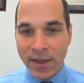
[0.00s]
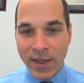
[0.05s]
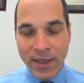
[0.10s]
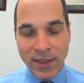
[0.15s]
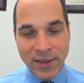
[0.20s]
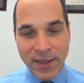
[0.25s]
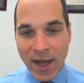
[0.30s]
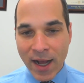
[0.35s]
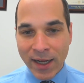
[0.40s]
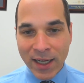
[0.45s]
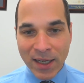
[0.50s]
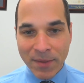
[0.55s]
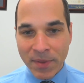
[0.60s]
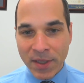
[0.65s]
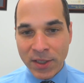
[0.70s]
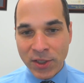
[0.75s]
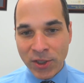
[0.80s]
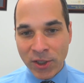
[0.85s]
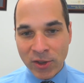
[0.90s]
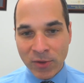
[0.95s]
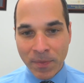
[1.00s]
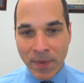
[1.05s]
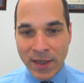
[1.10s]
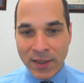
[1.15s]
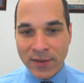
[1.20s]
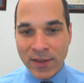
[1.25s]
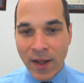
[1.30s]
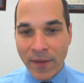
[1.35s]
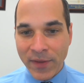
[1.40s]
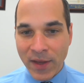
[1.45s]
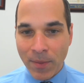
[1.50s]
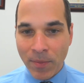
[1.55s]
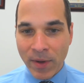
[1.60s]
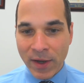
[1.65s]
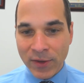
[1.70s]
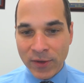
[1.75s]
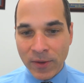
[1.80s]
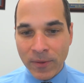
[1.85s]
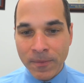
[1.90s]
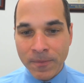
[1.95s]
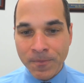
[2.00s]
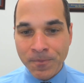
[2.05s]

It's not going to be just based on the appraisal.